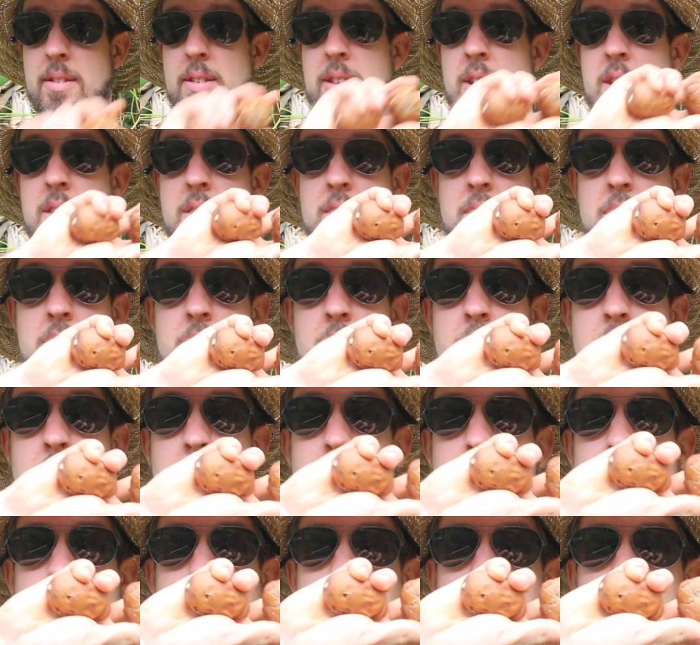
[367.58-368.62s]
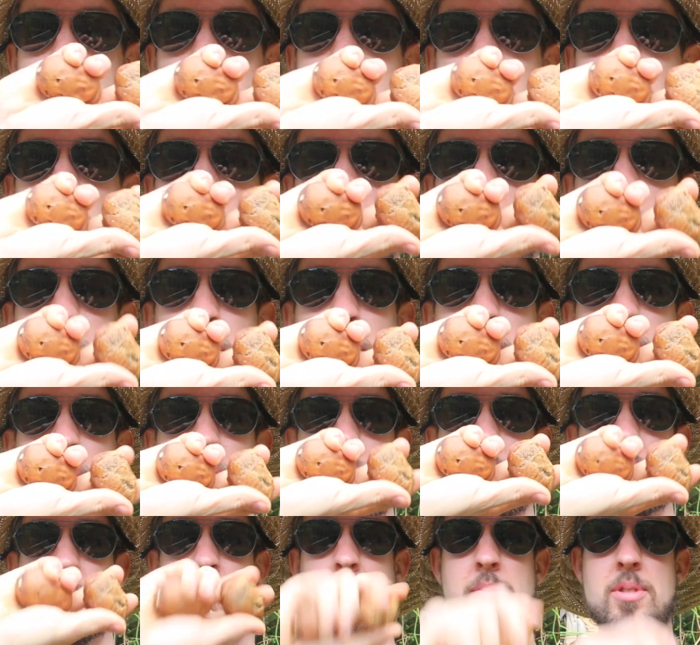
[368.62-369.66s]
these two, I'm gonna
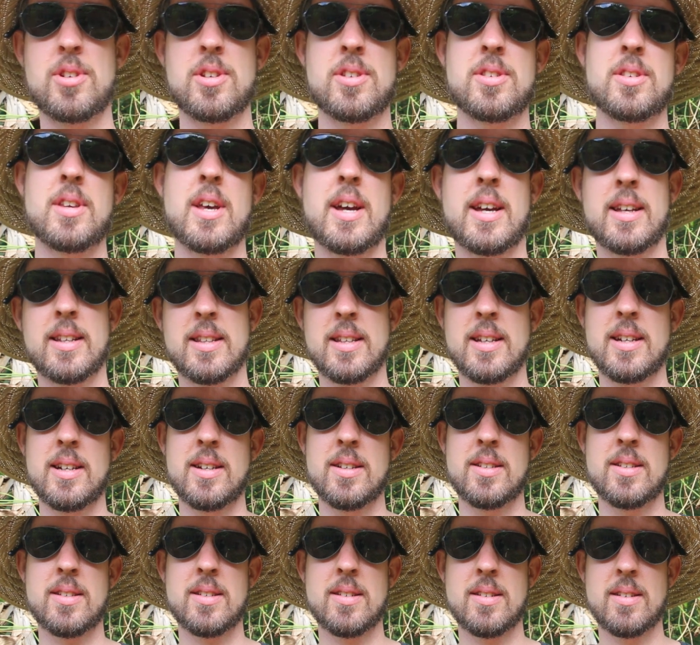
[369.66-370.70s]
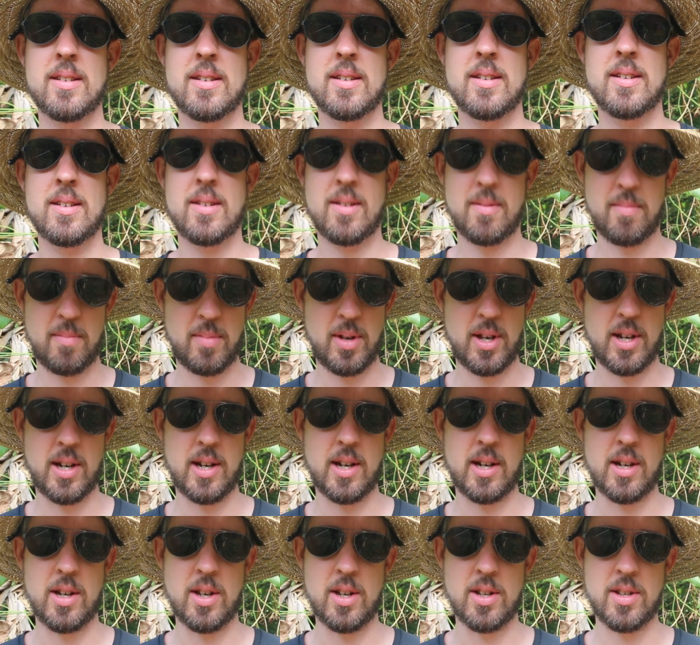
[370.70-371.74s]
plant them just like this,
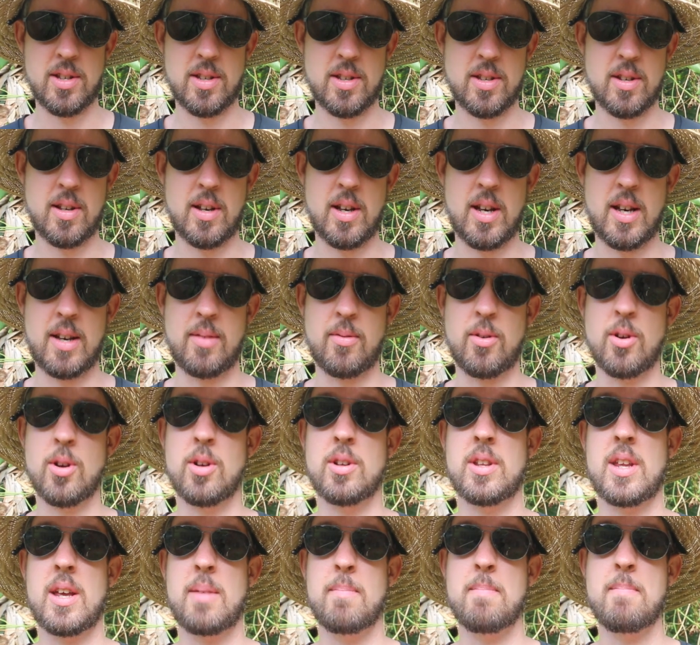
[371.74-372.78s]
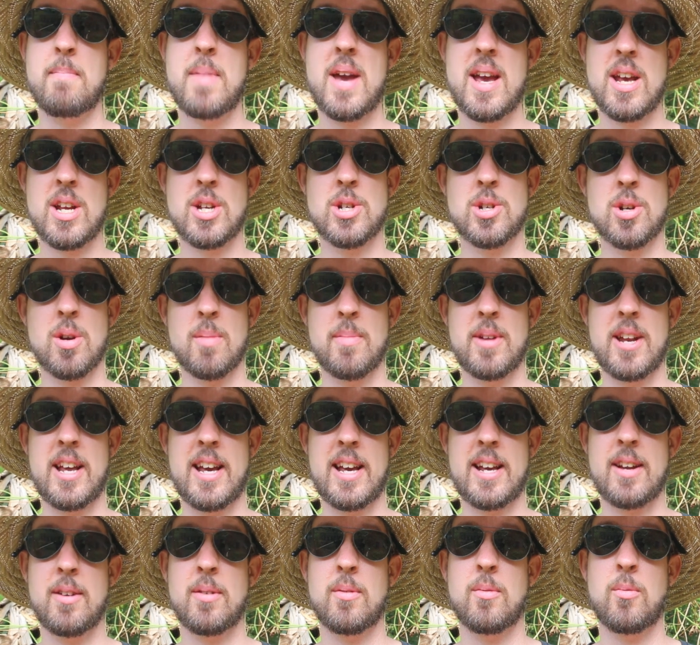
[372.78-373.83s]
because I've heard they may
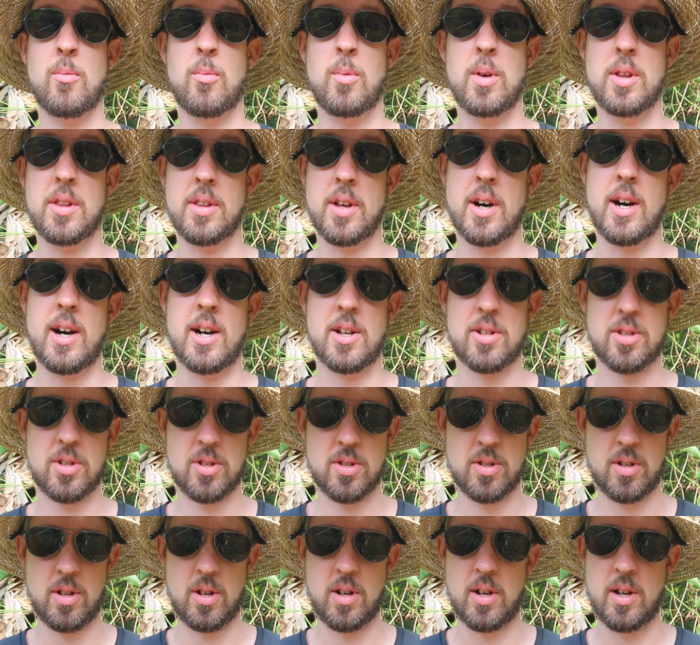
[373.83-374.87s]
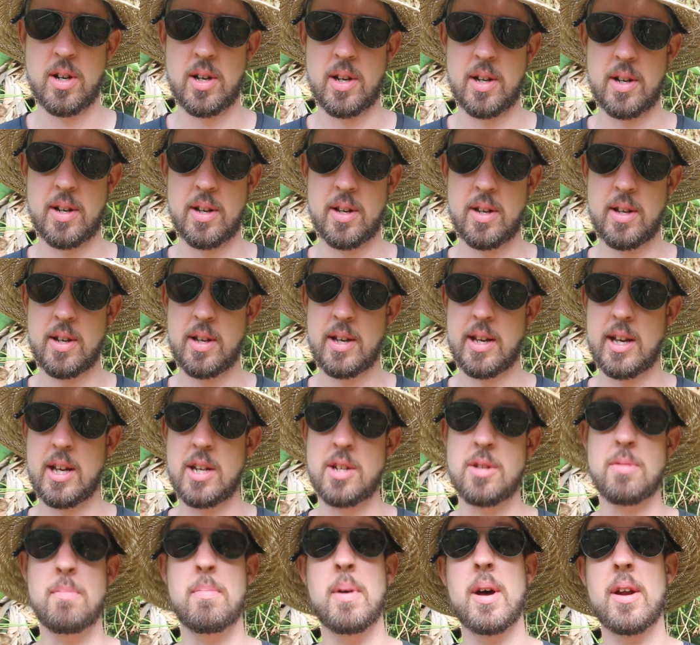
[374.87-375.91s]
germinate with the husks on
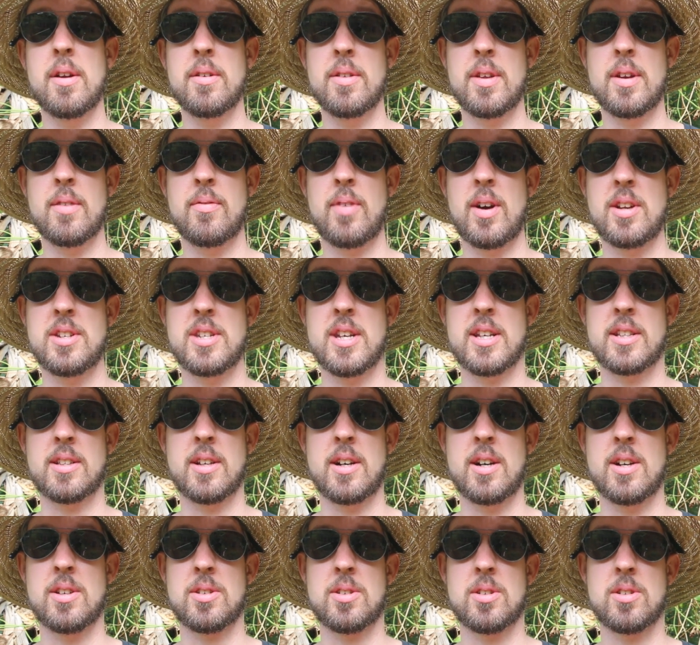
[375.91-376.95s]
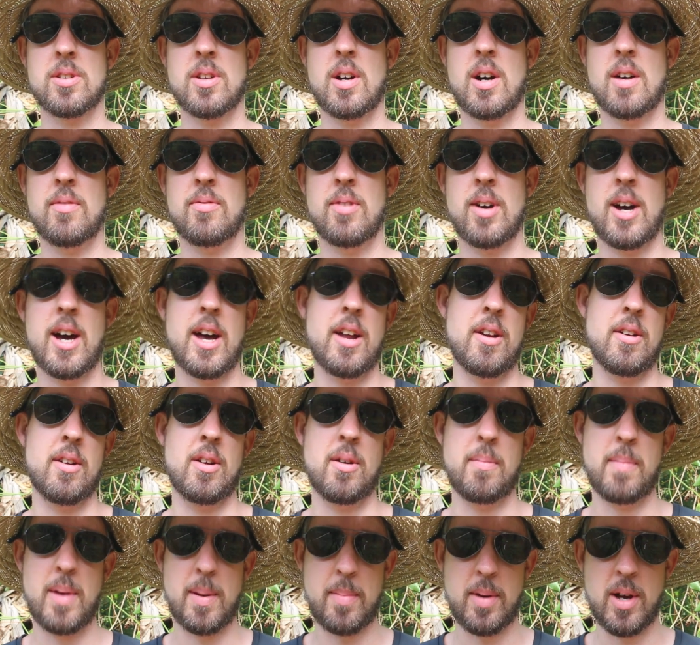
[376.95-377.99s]
and do better than if I take the husks off. I don't
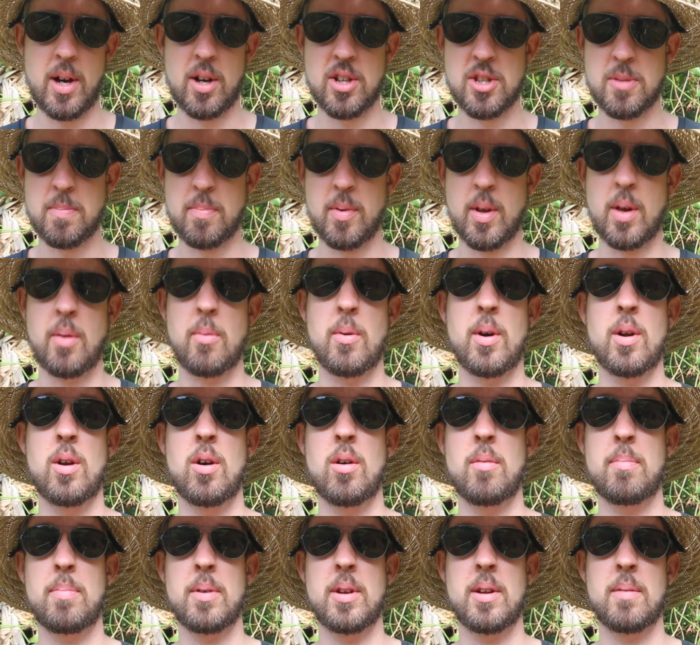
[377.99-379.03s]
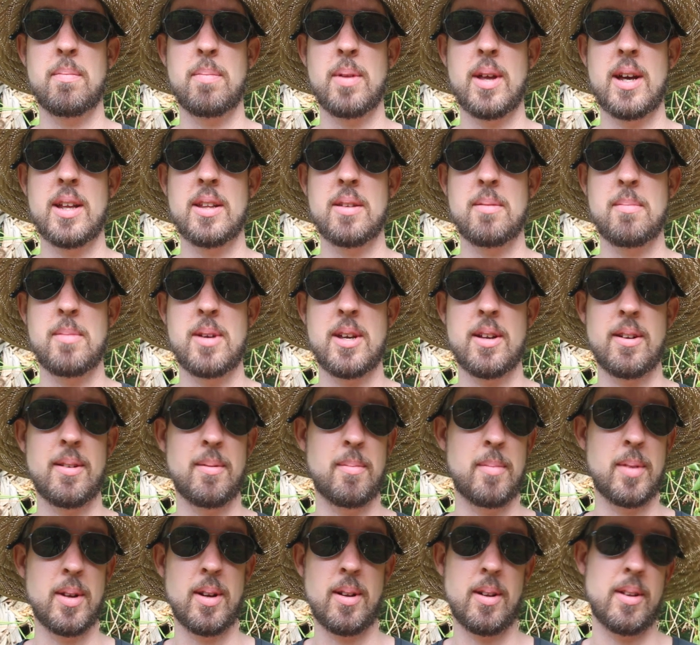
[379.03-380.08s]
know, maybe I'll split one open and plant the
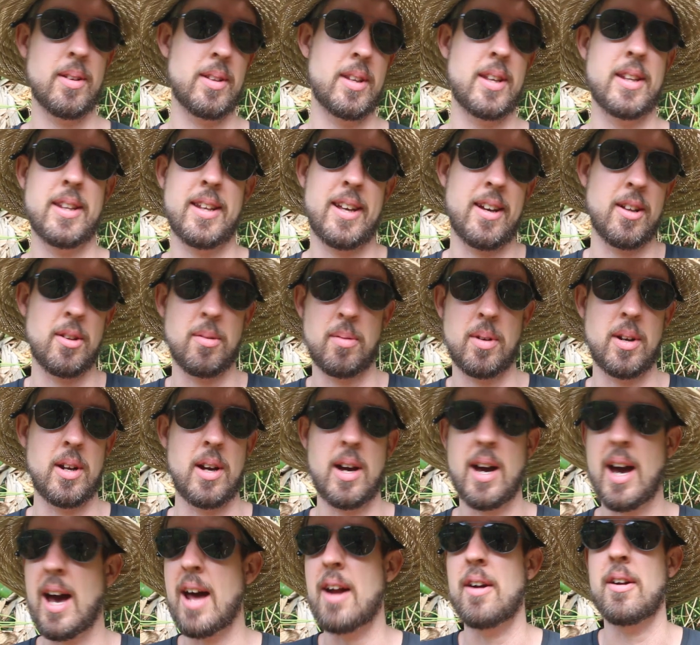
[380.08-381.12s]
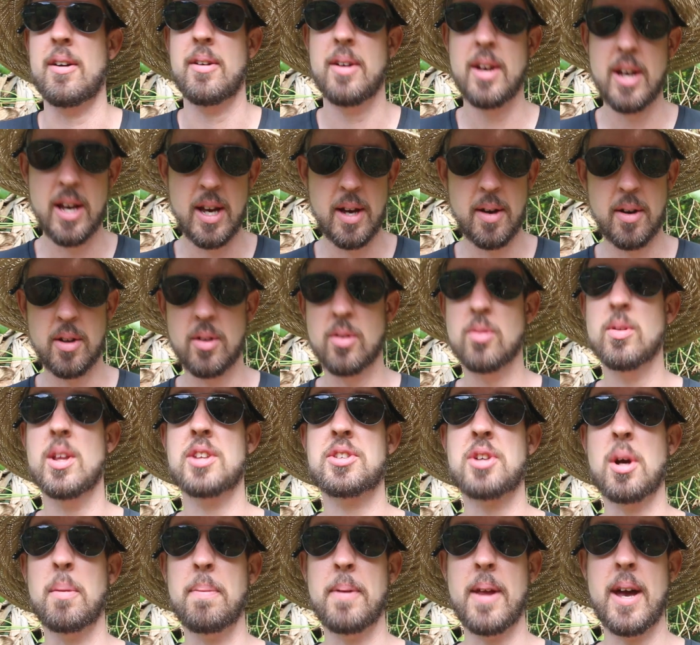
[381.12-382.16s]
middle and then the other one, I don't know.
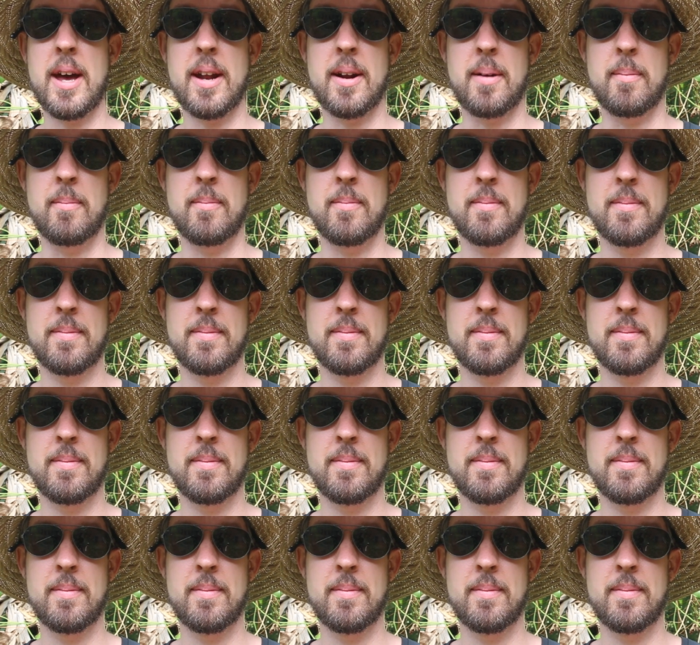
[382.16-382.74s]
Let's go plant them,